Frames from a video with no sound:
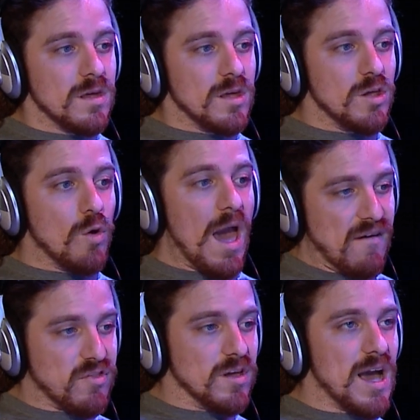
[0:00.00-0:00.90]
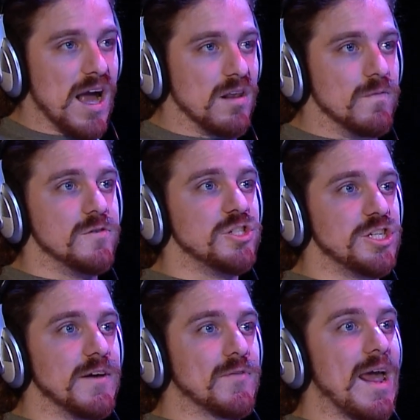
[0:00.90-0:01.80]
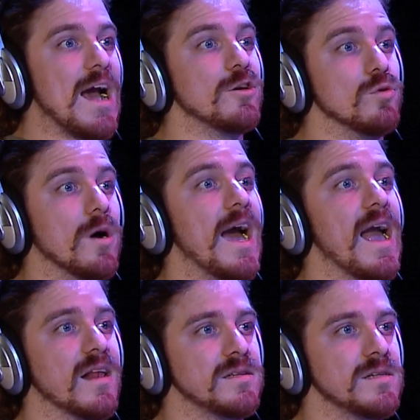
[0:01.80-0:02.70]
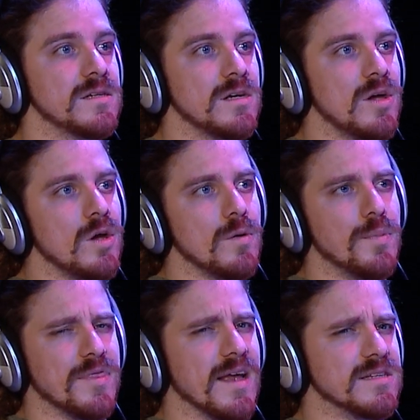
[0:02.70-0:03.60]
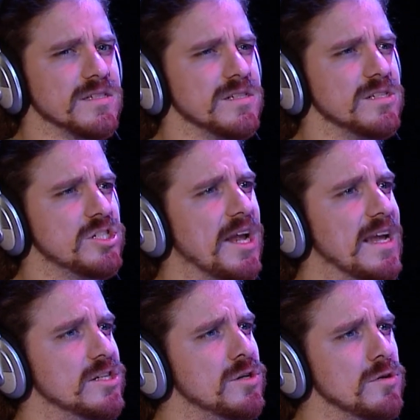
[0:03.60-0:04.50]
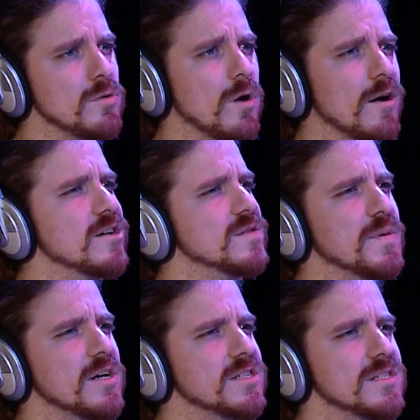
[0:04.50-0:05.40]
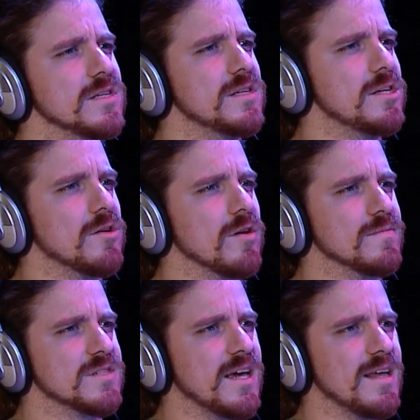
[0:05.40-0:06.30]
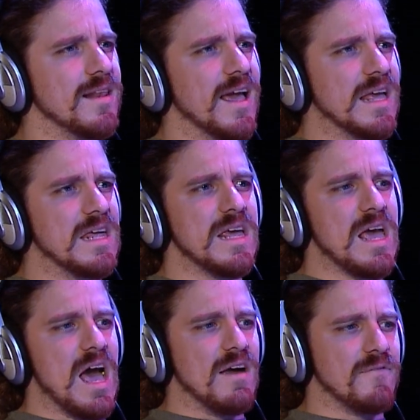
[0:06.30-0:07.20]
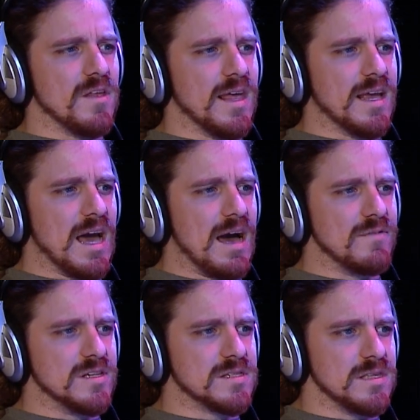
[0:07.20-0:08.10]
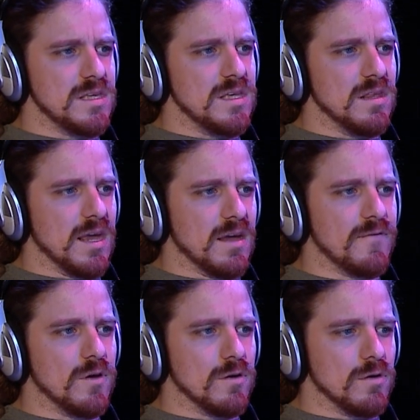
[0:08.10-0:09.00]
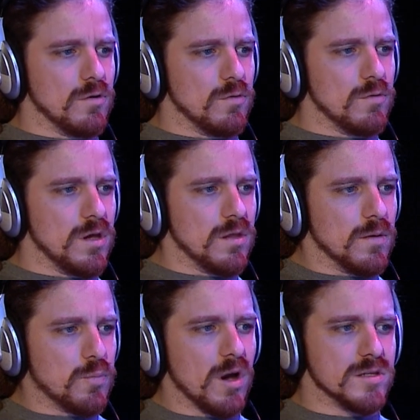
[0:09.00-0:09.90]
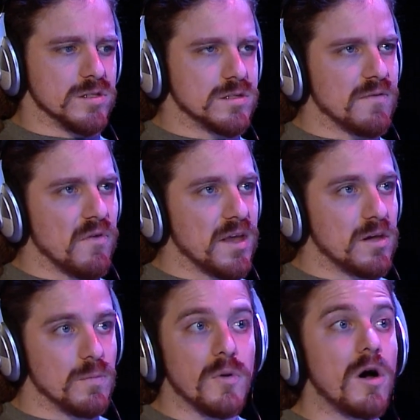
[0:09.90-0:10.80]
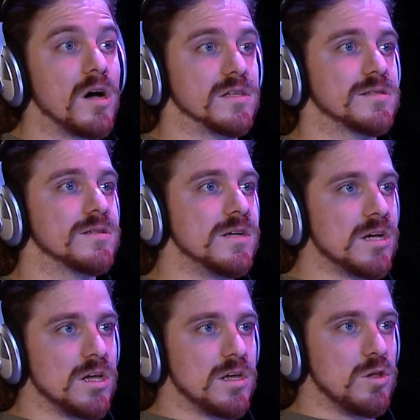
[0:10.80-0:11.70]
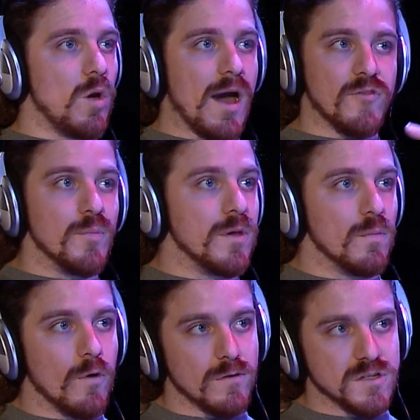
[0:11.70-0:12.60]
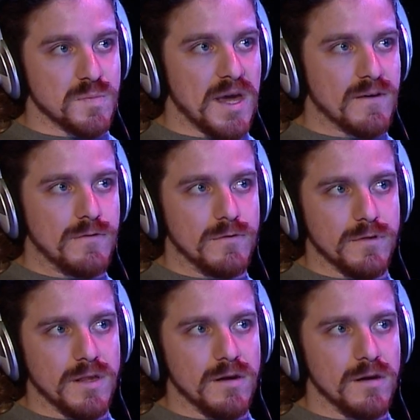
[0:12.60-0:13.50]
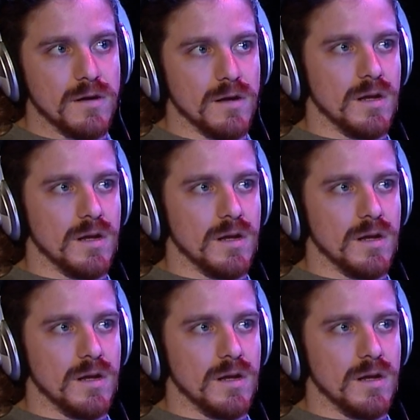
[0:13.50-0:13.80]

You have to kind of shift how you act, but that doesn't change who you are as a person. You know what I'm saying? Like, I feel like obviously, like if you're in the presence of like your boss, you have to be more respectful than